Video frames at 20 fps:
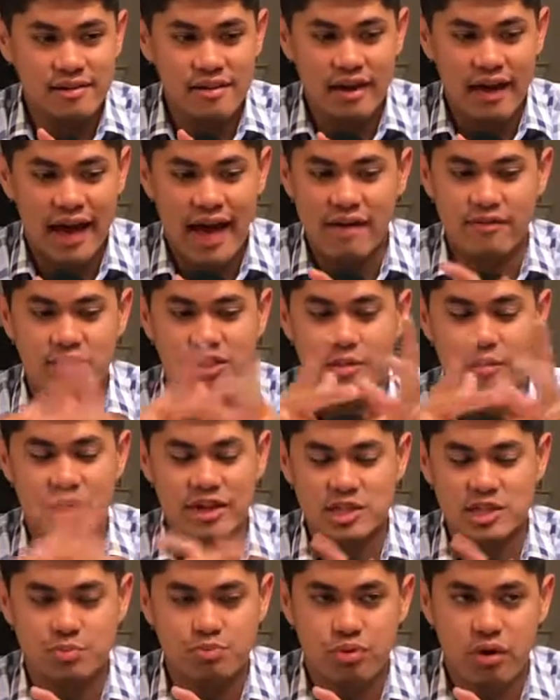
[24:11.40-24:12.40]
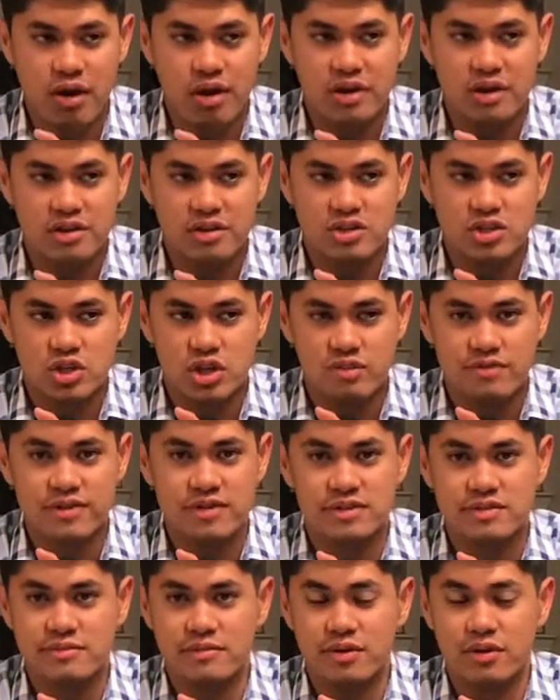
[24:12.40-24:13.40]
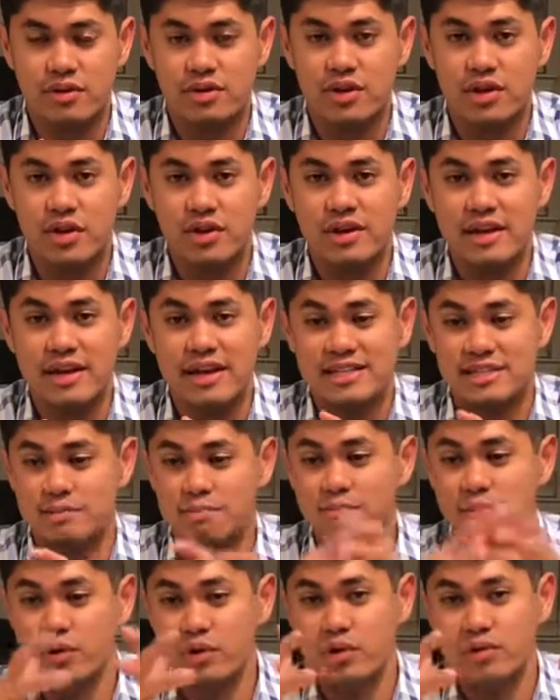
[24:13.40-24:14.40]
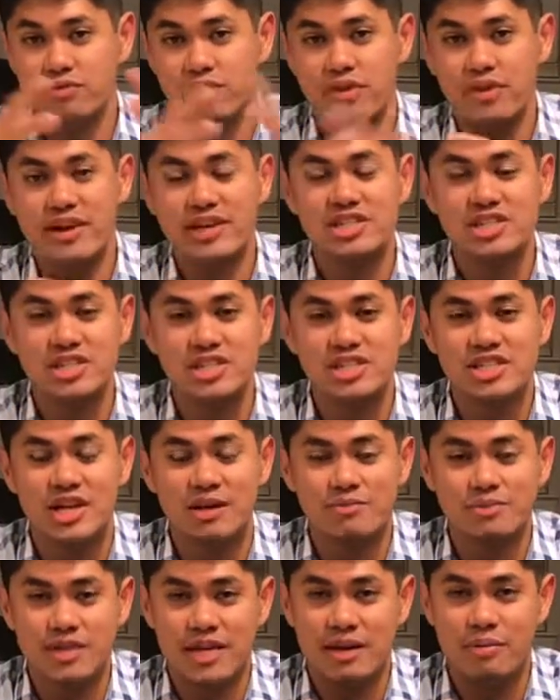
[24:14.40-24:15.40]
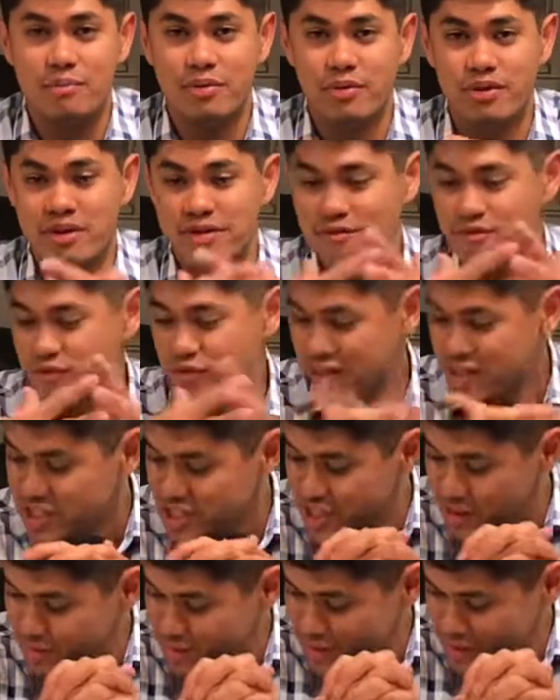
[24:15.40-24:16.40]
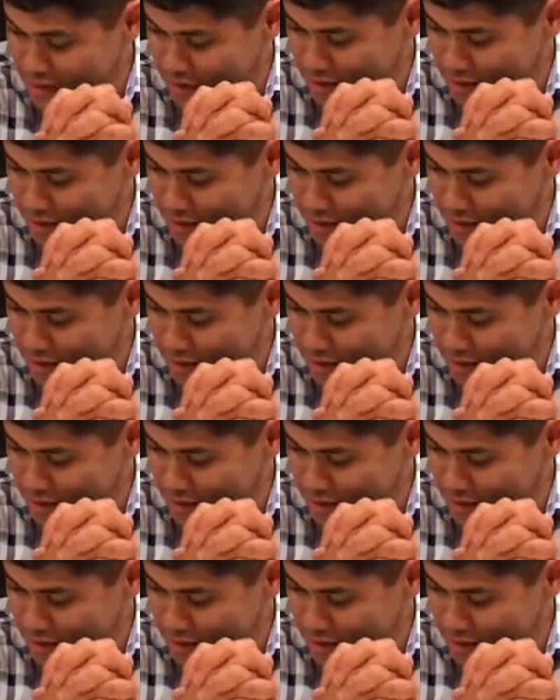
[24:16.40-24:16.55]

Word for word: having the best product, service, or good. It's building relationships and building friendships.